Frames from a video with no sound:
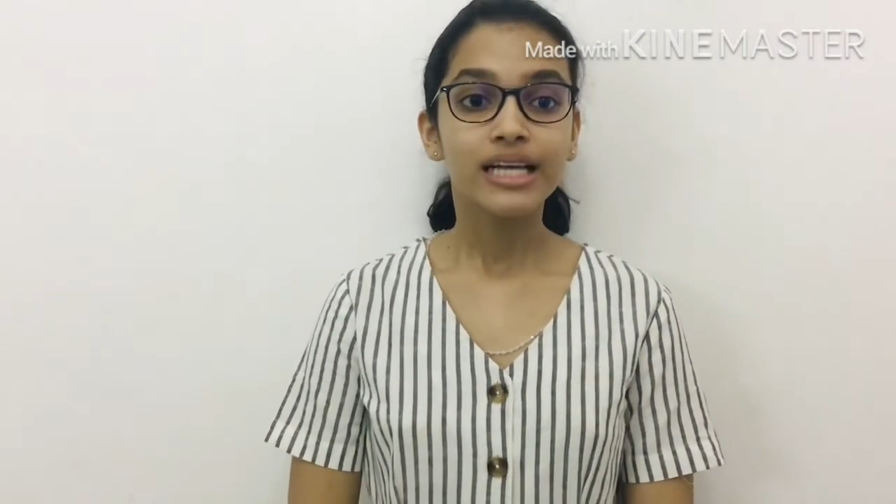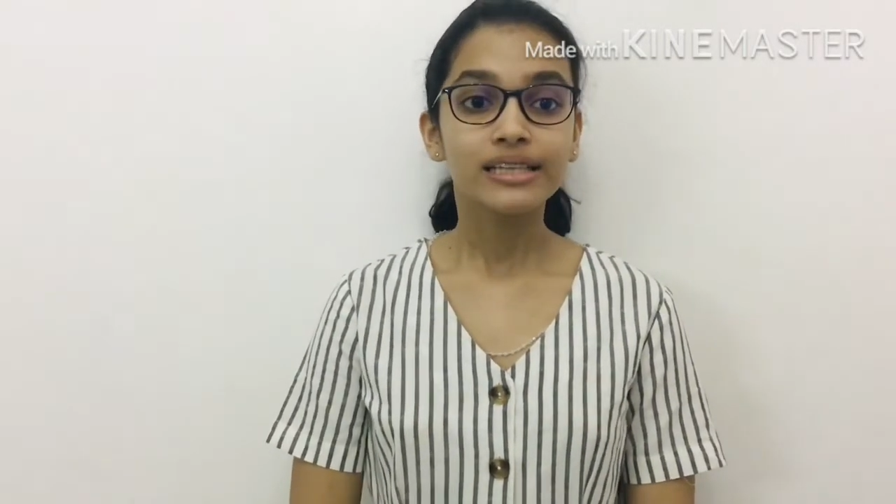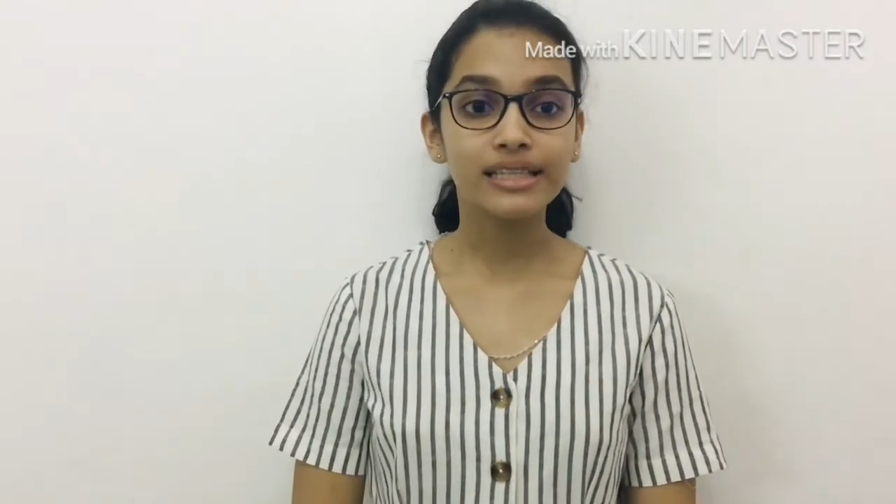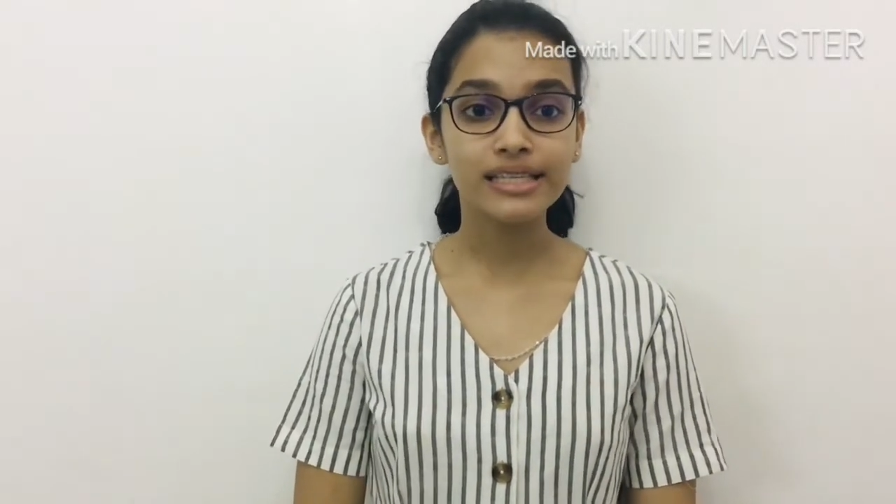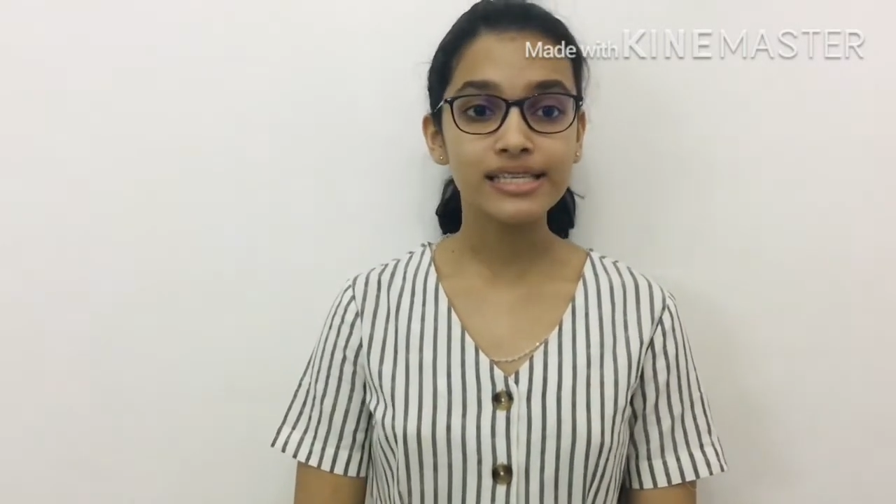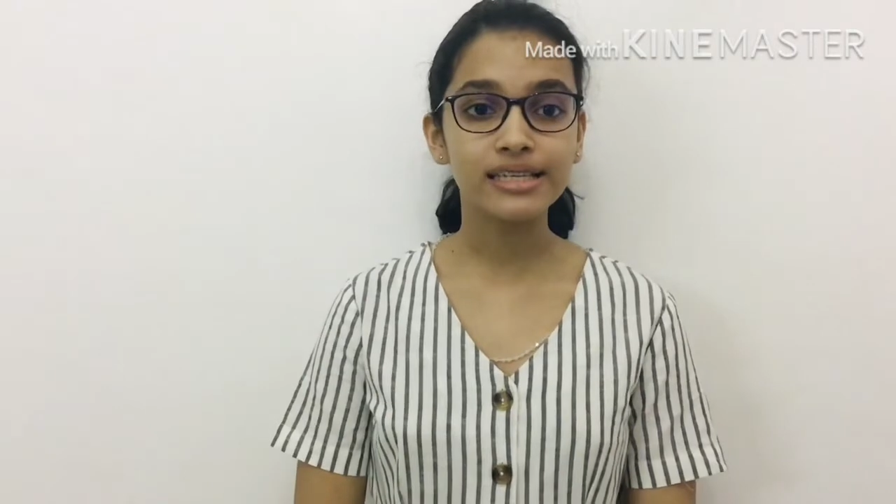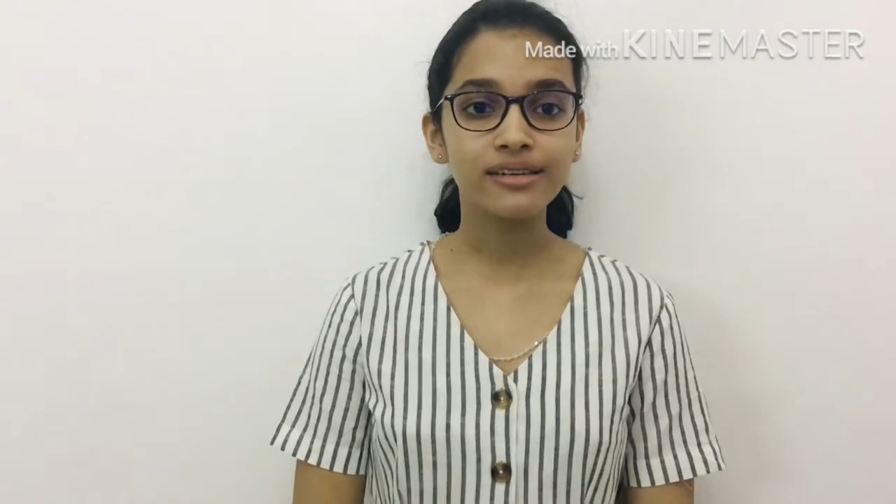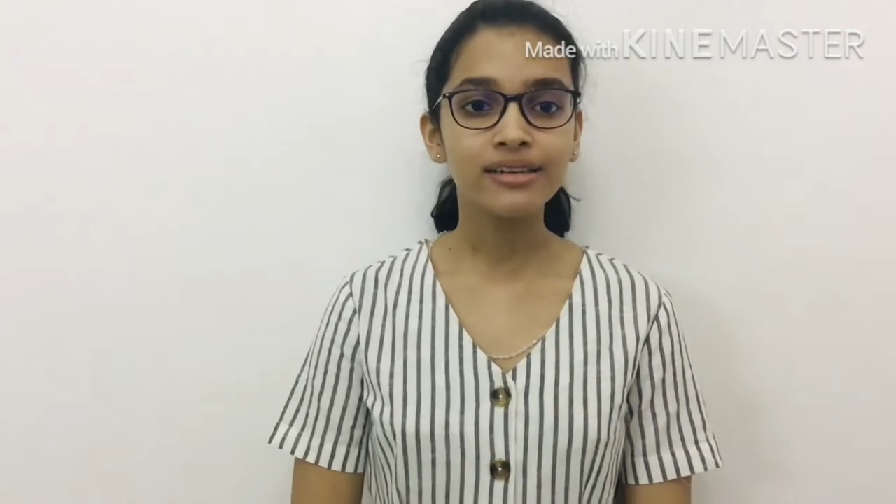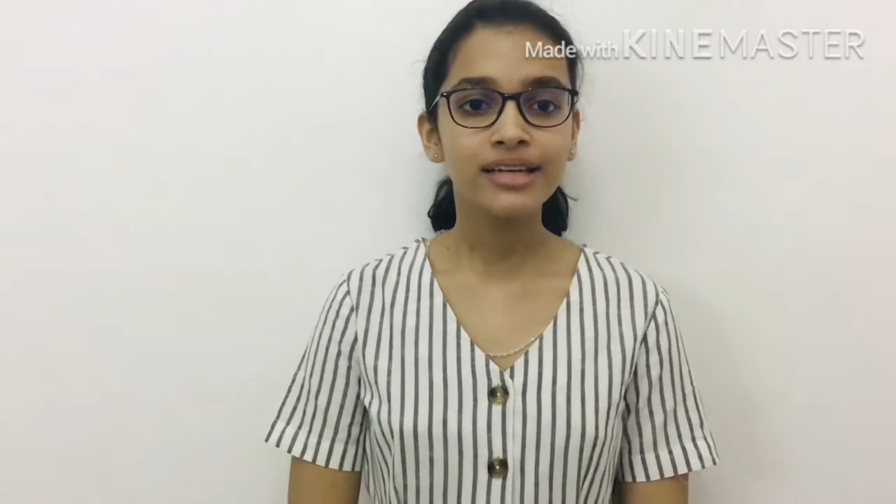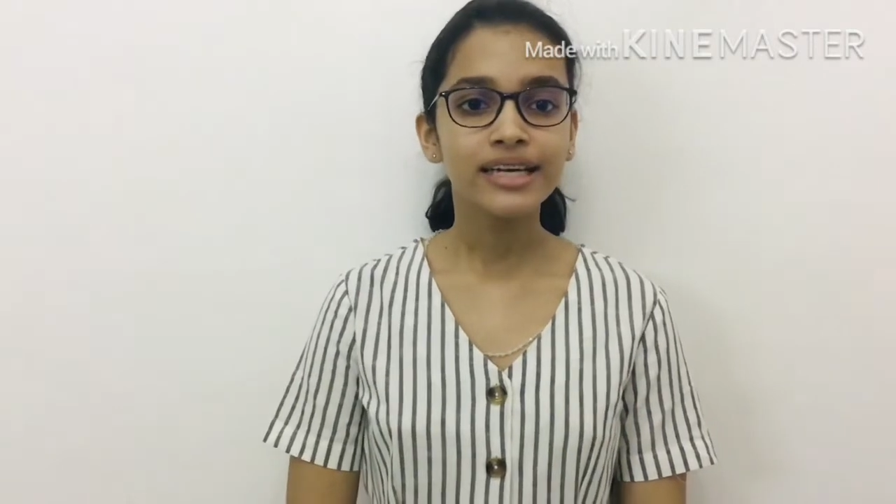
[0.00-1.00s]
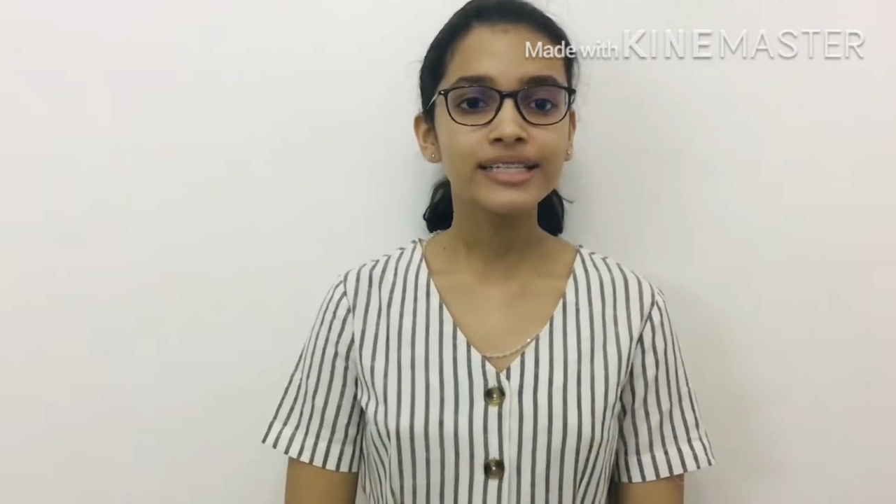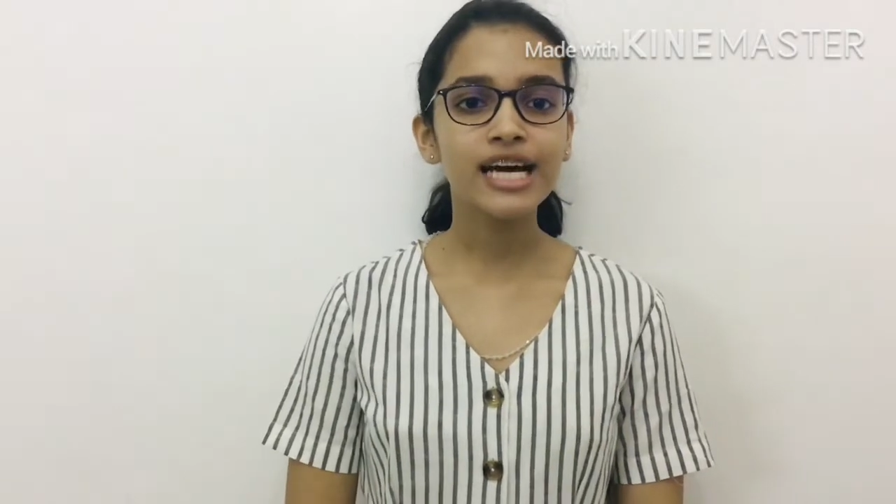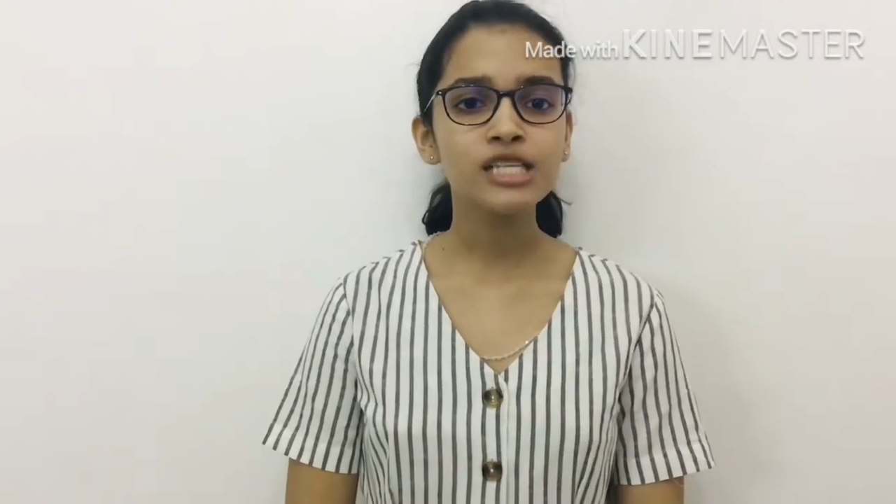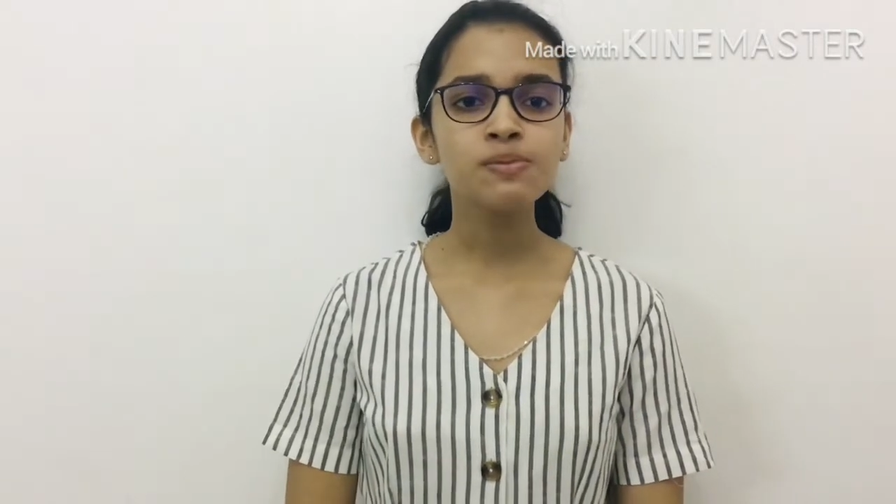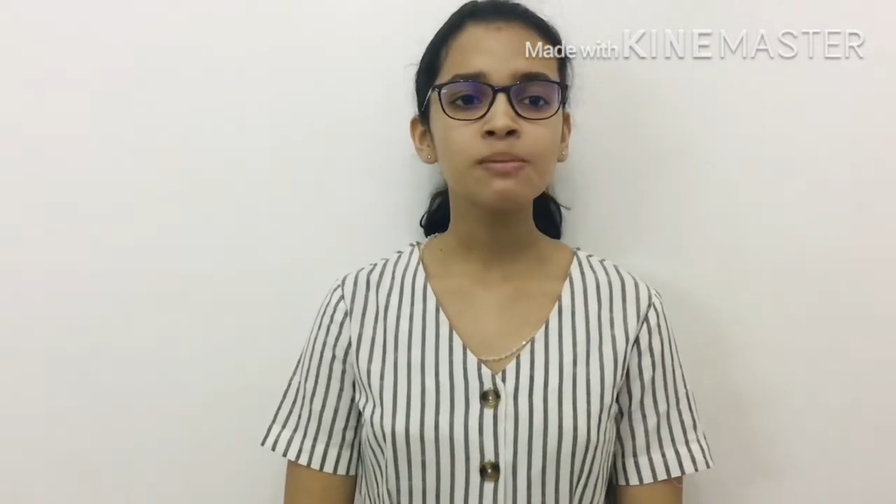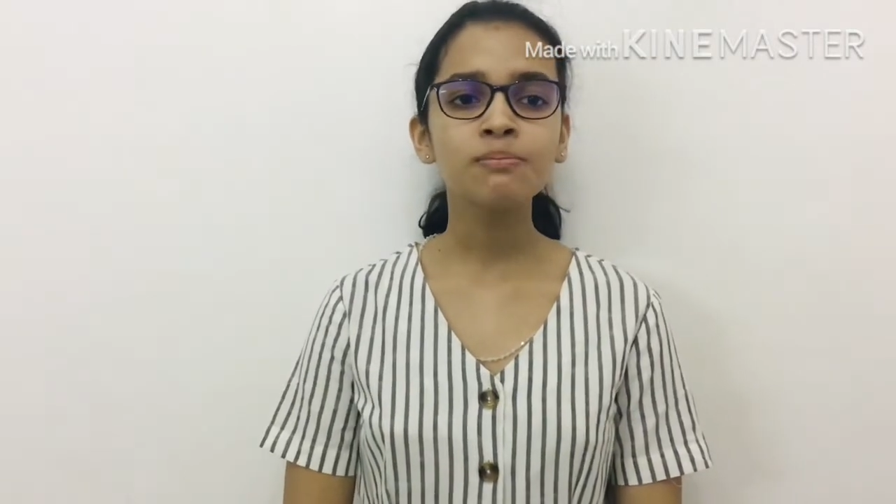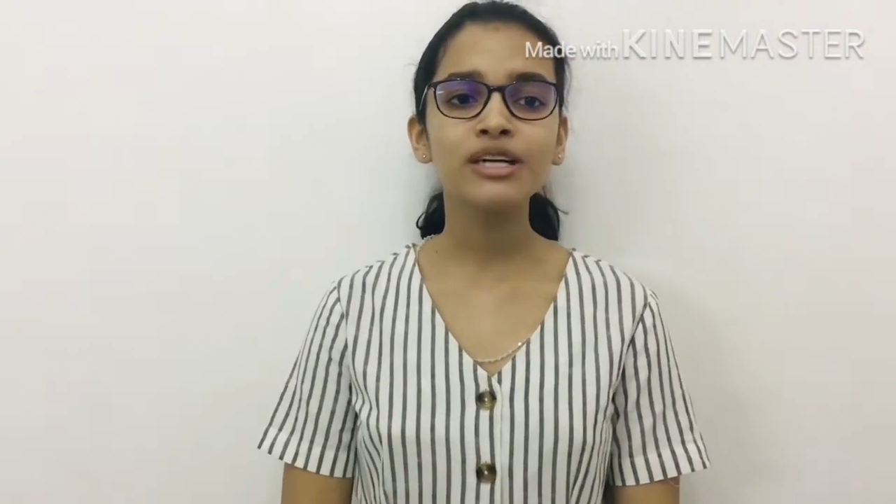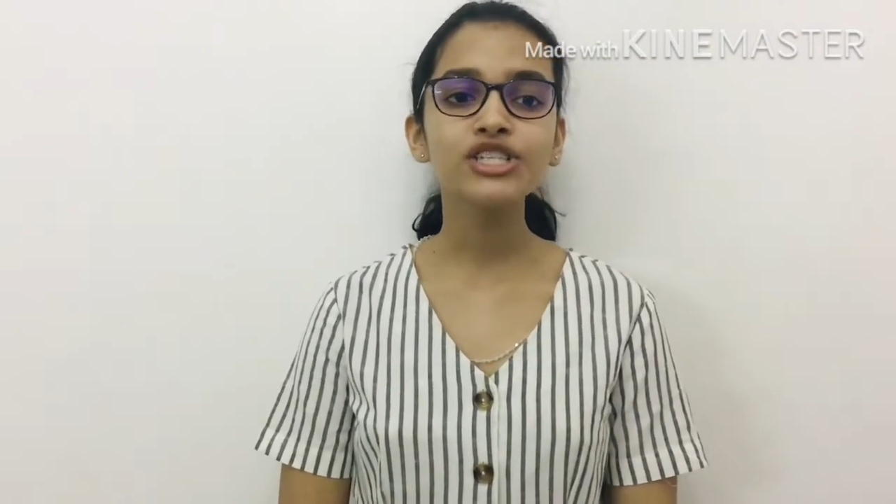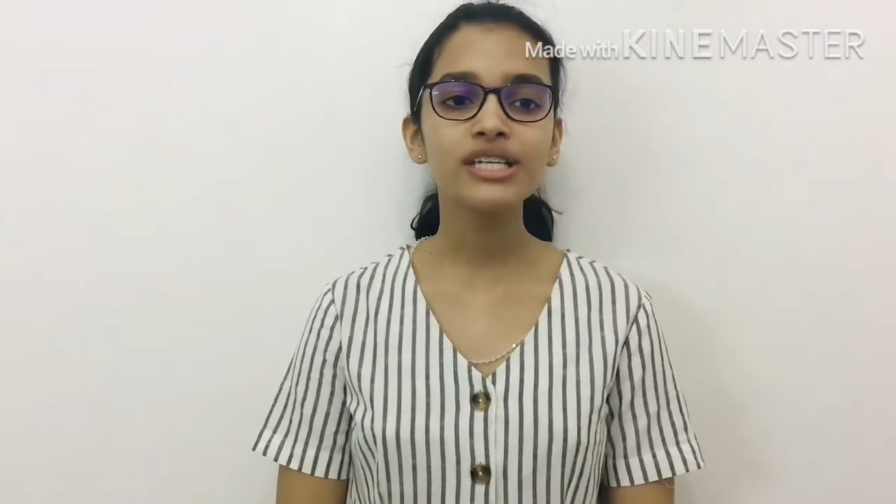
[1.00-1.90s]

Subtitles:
This year, it has been much